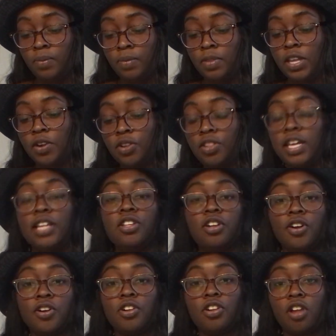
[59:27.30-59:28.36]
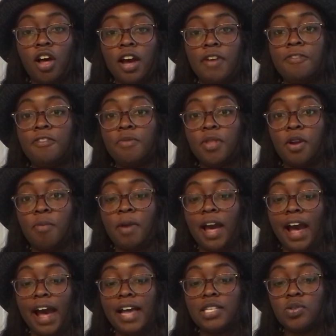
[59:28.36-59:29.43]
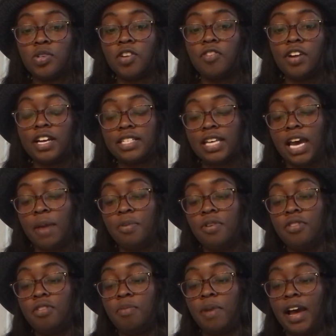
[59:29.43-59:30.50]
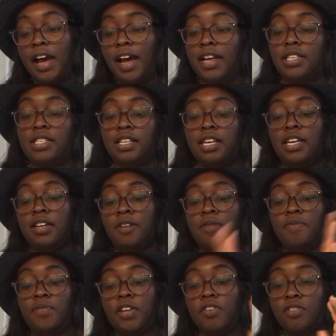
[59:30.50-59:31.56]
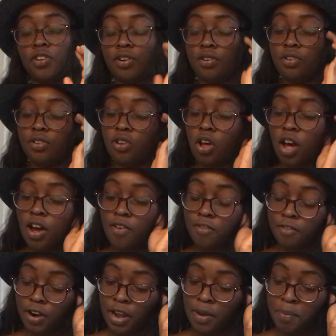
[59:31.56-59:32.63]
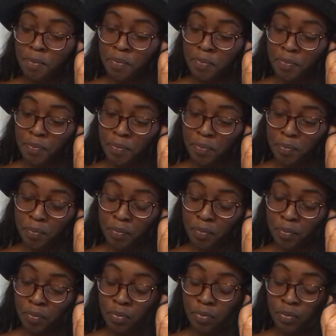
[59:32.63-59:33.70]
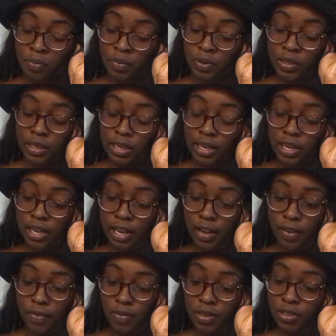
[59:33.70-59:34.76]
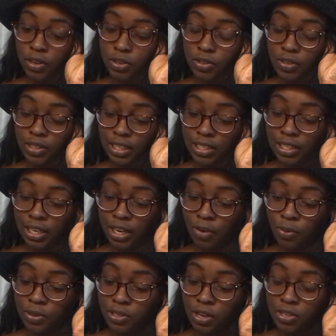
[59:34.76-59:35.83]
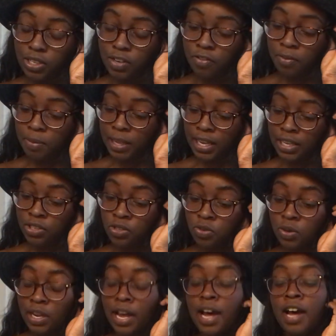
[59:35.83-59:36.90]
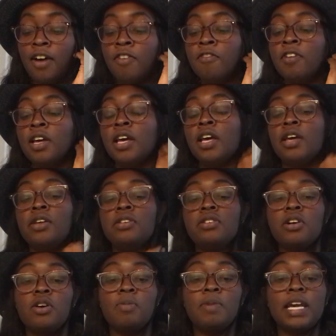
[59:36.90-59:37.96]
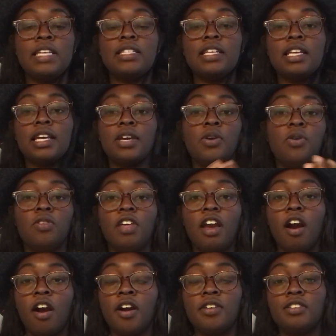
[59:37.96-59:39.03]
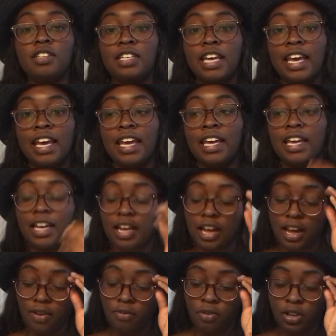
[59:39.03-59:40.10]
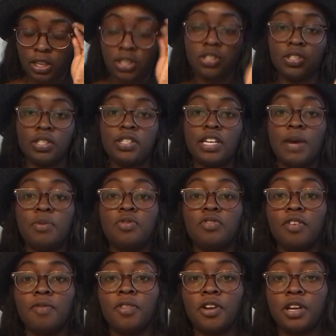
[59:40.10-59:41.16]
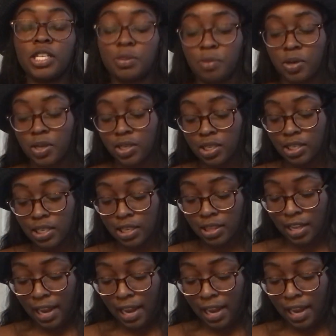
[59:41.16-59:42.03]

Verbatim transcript: They learn a lot from their past. Whatever has happened in their past, like, they've learned a lot from. It also says here, resulting from the history of. So basically who they are today really just stems from their experiences that they